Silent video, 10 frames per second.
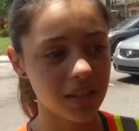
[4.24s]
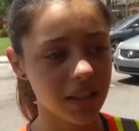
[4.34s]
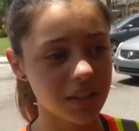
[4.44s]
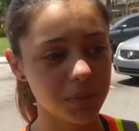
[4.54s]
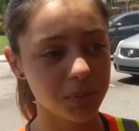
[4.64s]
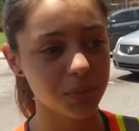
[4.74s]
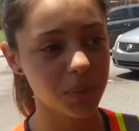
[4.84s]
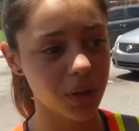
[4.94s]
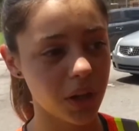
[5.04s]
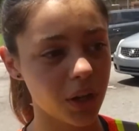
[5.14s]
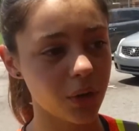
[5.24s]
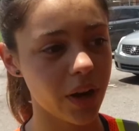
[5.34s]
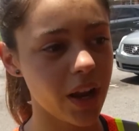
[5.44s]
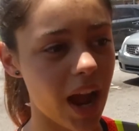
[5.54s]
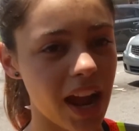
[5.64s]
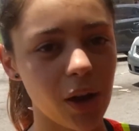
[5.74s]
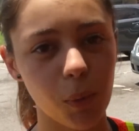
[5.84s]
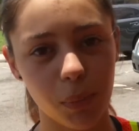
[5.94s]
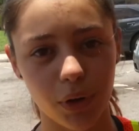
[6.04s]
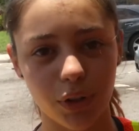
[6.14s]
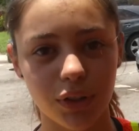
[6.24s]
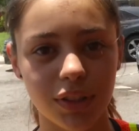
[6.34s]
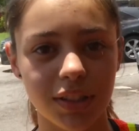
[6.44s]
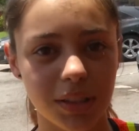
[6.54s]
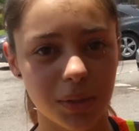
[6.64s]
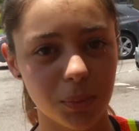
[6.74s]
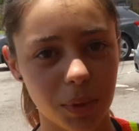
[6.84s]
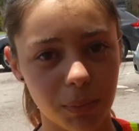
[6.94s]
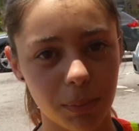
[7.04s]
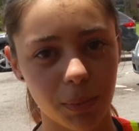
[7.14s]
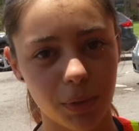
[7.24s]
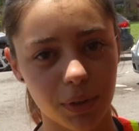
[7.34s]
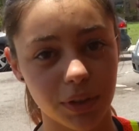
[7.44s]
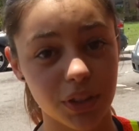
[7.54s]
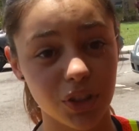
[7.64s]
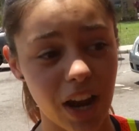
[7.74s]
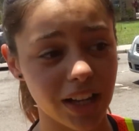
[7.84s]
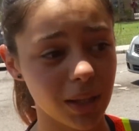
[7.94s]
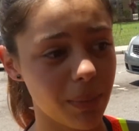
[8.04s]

It's a great eye-opener to see what people are distracted